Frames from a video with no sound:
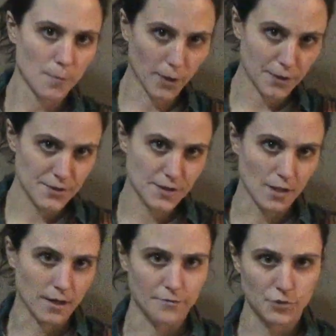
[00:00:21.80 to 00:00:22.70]
parts
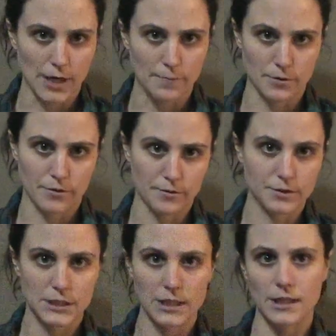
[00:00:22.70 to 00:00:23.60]
of chapter
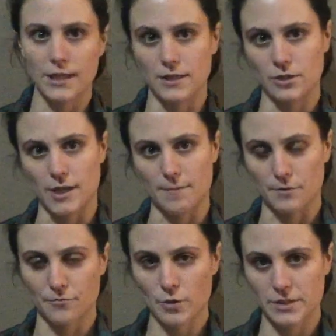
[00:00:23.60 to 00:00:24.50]
13 and
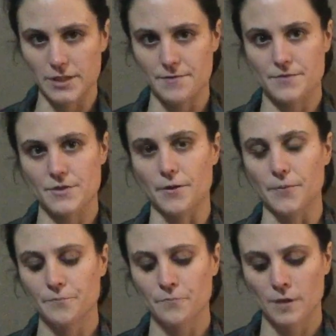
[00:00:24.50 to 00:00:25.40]
chapter 14.
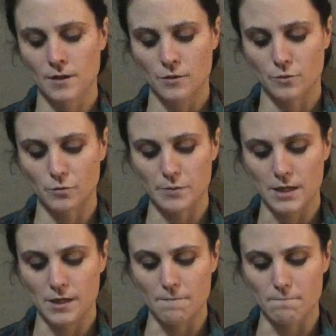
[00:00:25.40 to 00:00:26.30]
So we'll
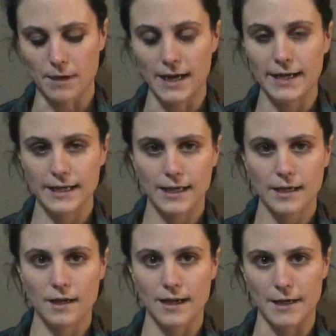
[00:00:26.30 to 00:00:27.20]
be
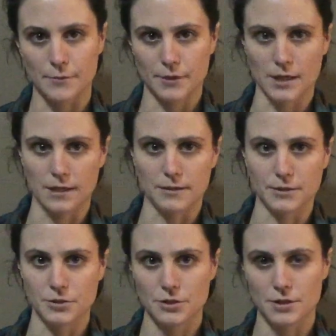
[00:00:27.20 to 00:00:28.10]
combining our
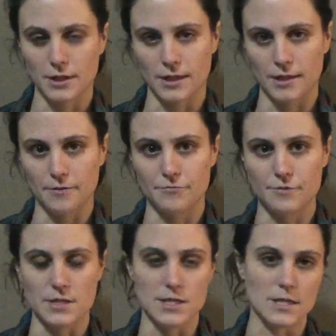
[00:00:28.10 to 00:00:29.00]
knowledge
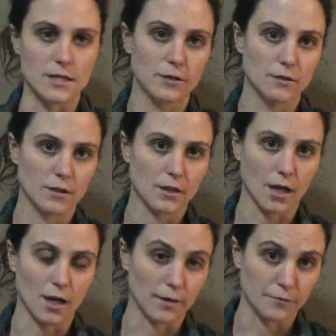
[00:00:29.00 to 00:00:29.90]
of the
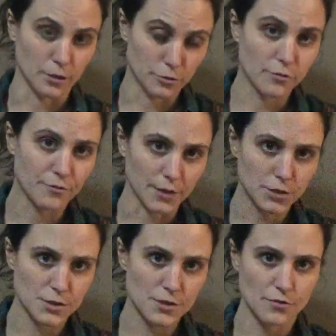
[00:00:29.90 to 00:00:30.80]
truth
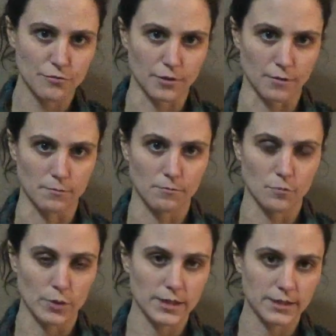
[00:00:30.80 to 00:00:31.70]
functions from
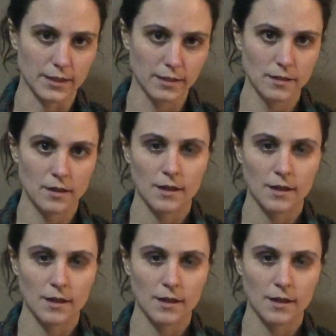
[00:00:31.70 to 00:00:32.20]
week 10